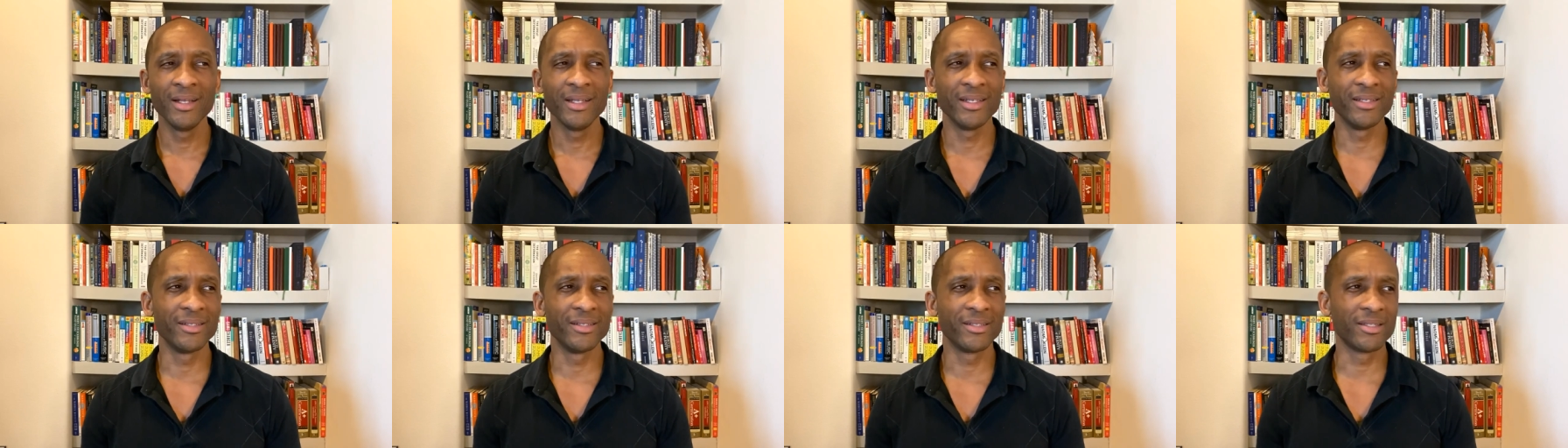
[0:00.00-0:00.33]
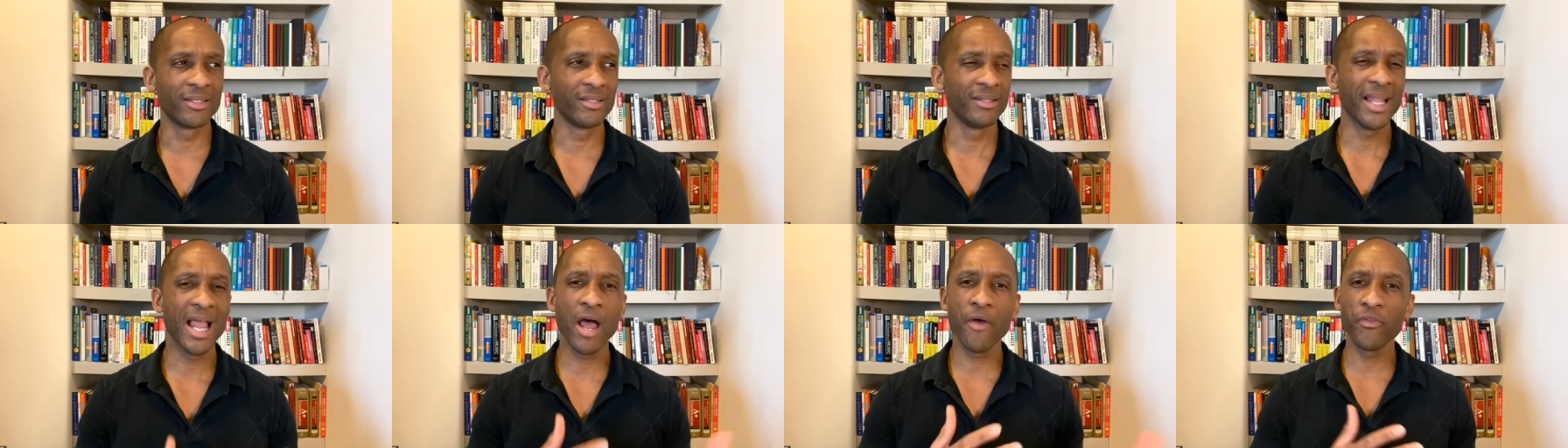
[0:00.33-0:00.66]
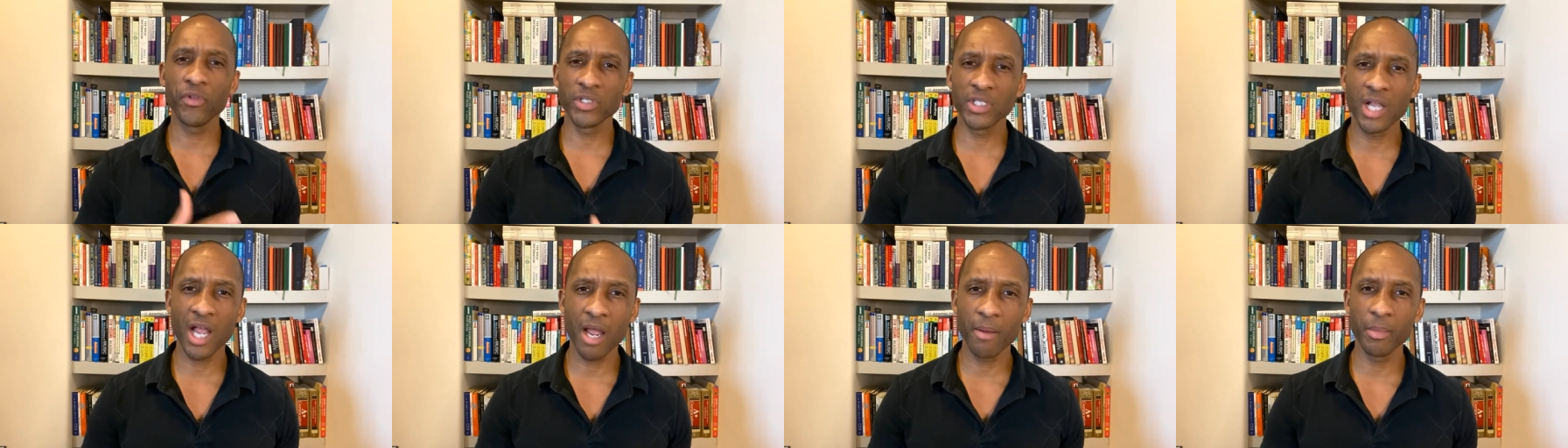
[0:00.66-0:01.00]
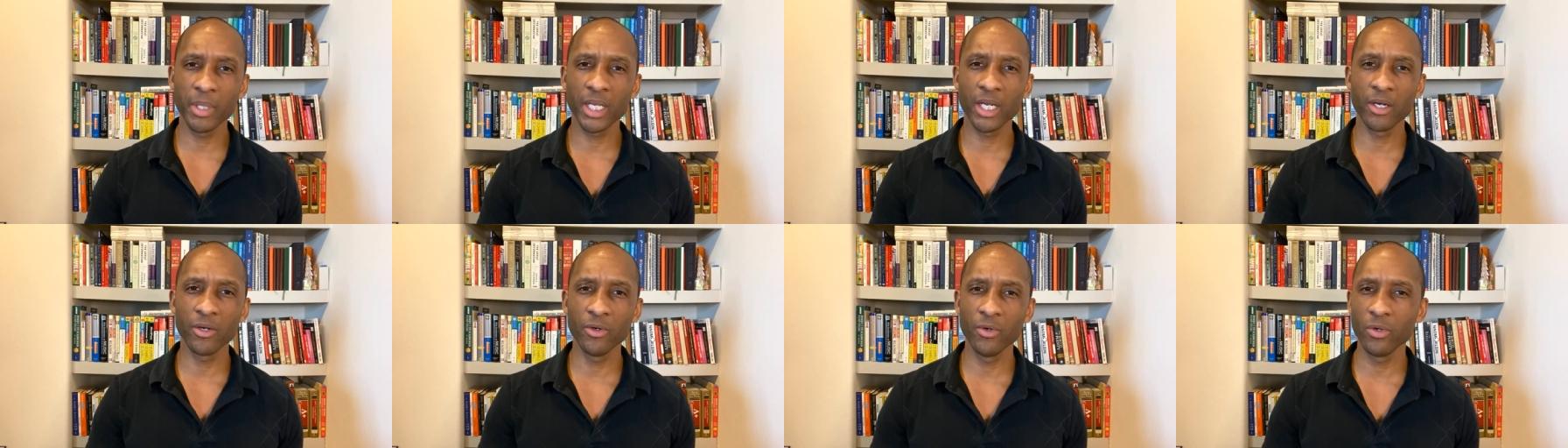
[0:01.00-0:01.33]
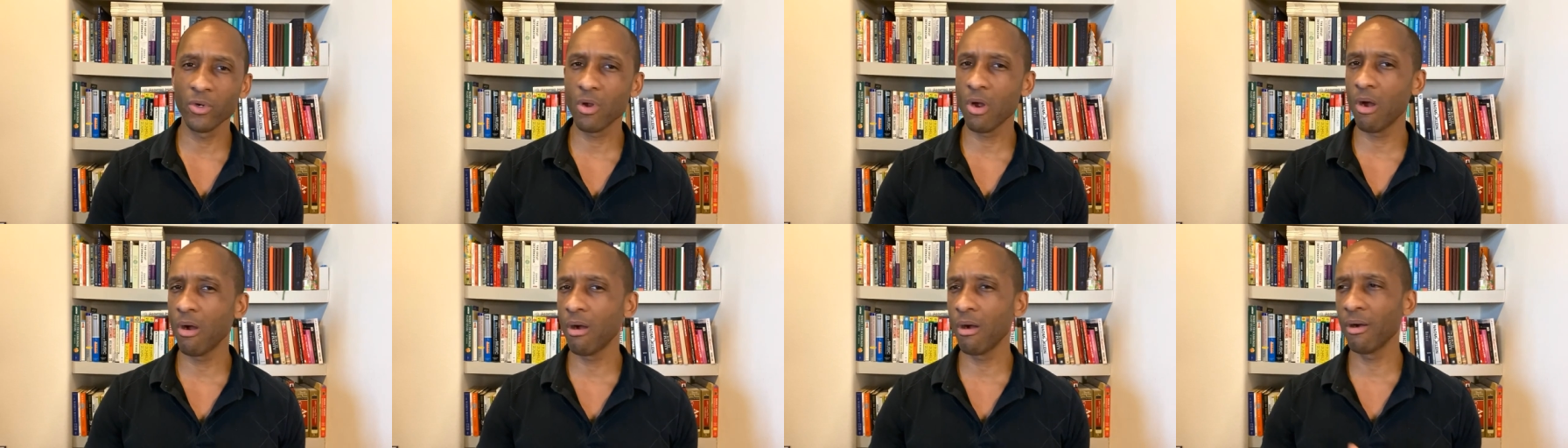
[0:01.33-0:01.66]
Is now the time to get a new
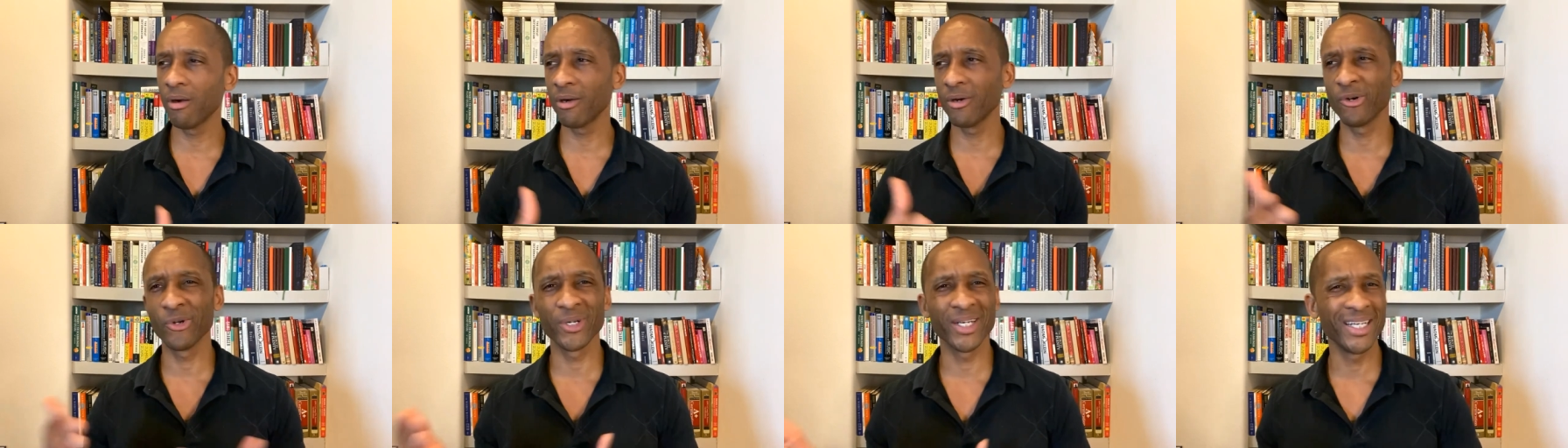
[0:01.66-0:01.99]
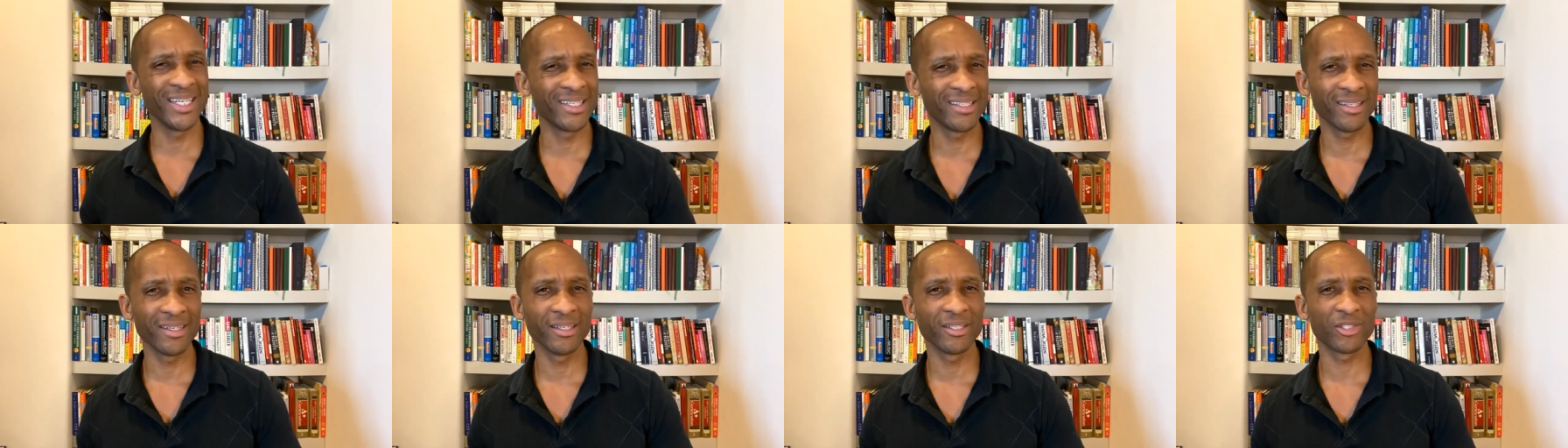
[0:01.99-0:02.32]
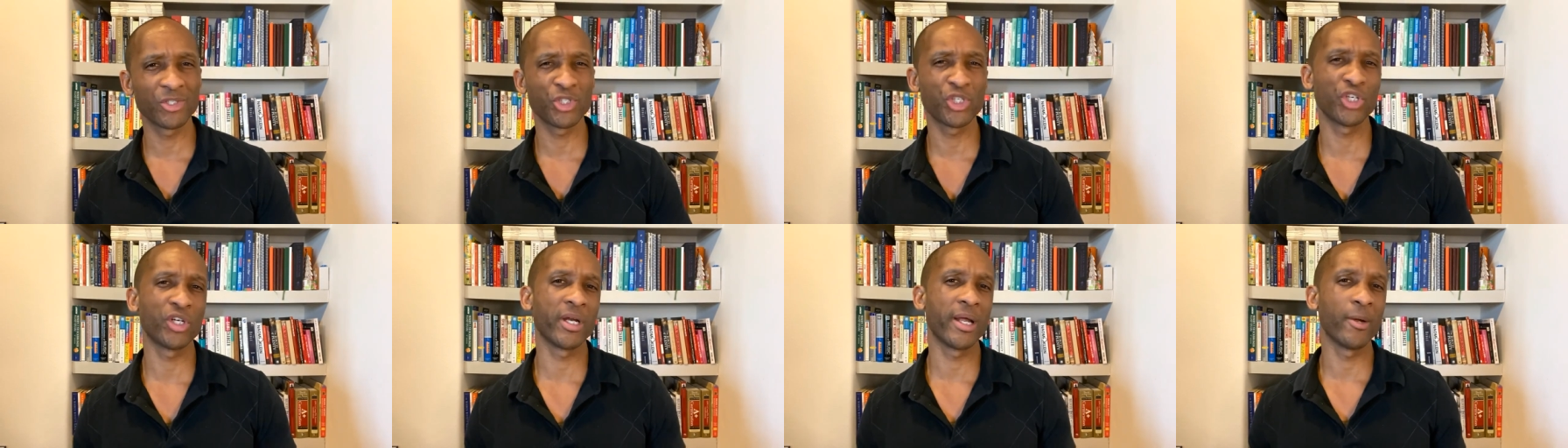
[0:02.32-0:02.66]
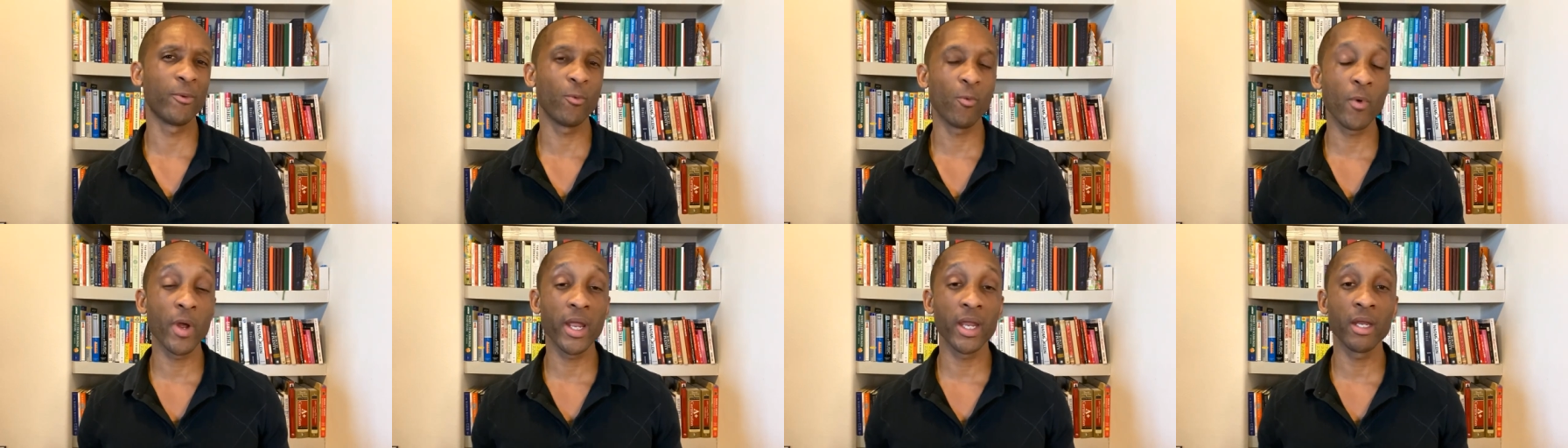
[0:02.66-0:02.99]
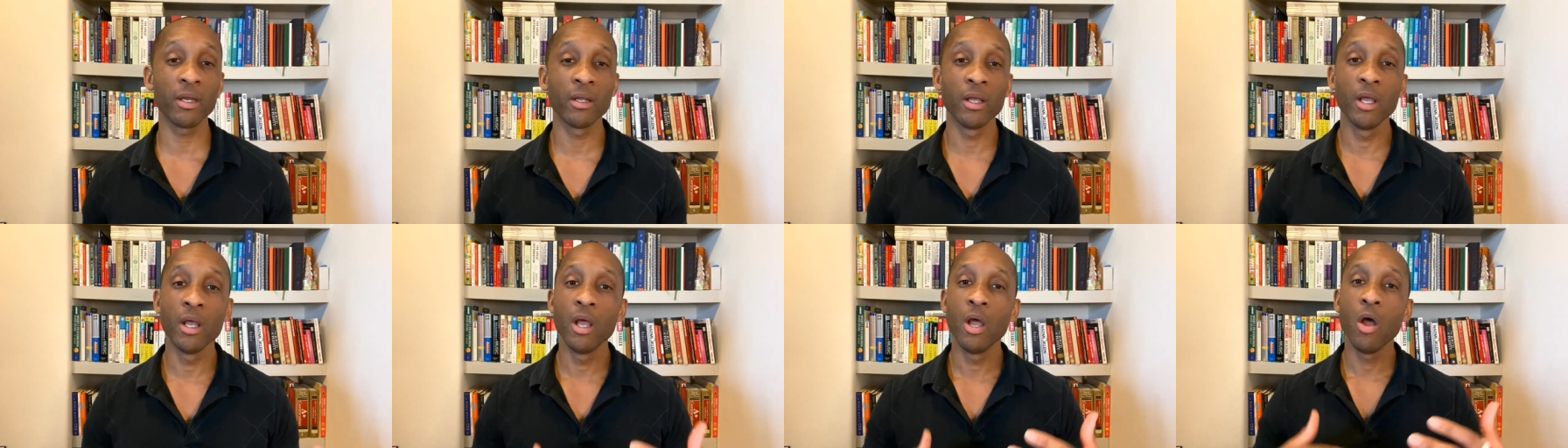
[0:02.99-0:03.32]
car or isn't? Should I
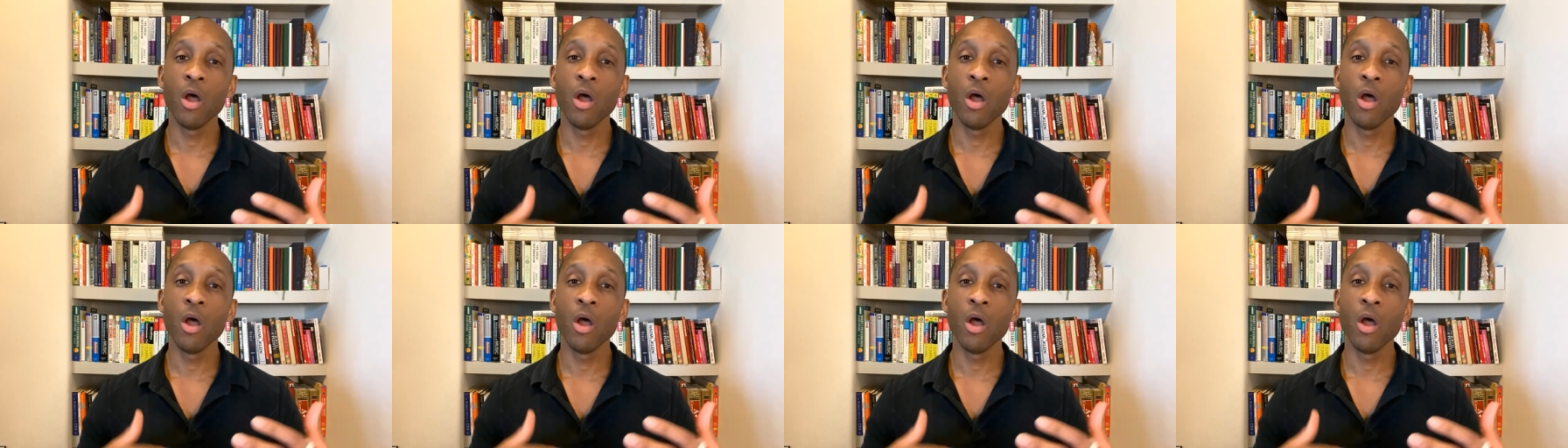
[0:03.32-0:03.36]
wait?